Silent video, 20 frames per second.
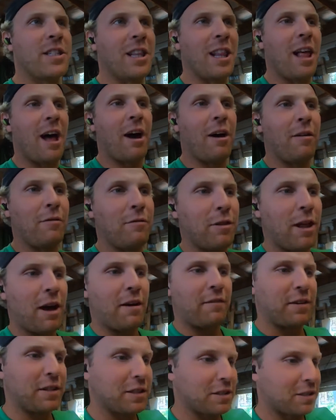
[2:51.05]
is love.
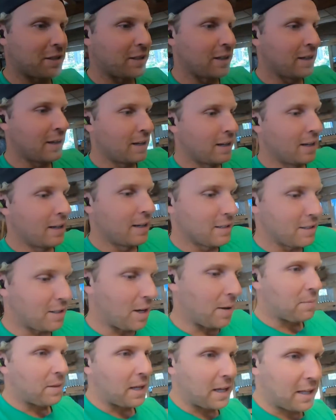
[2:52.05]
Love is
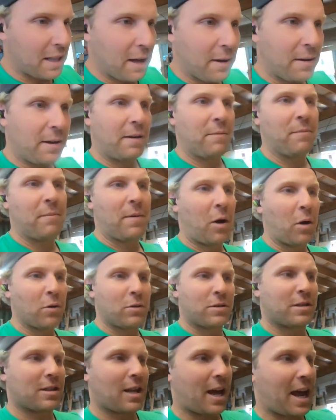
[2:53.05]
something that
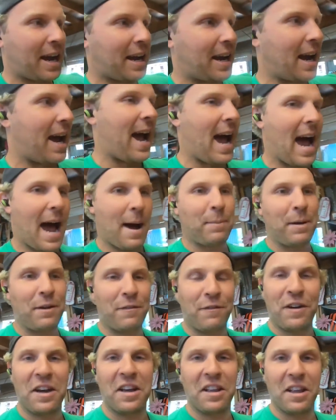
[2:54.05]
emotes like a happy
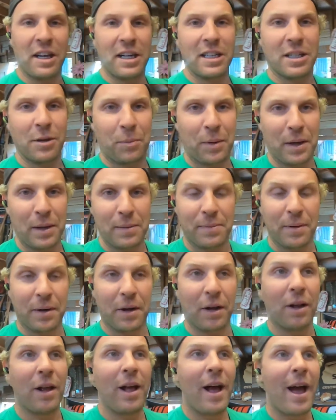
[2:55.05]
feeling to
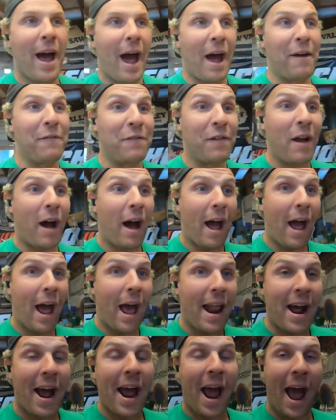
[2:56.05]
people. And
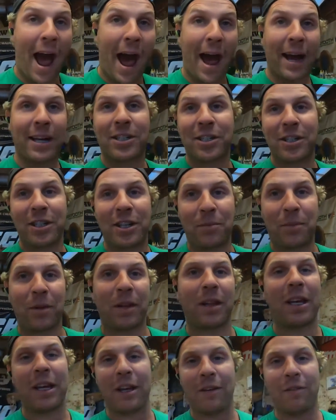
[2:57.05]
I actually
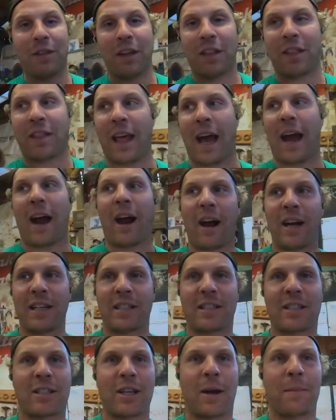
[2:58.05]
believe that there
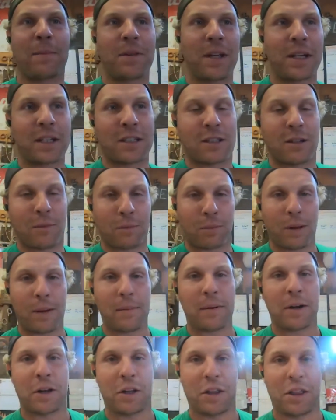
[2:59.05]
is something
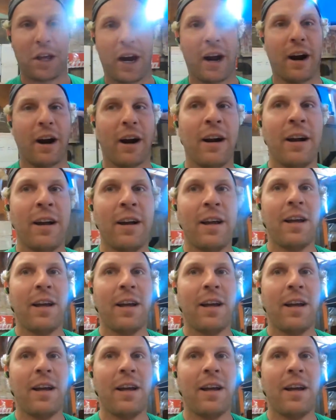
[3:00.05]
subliminal there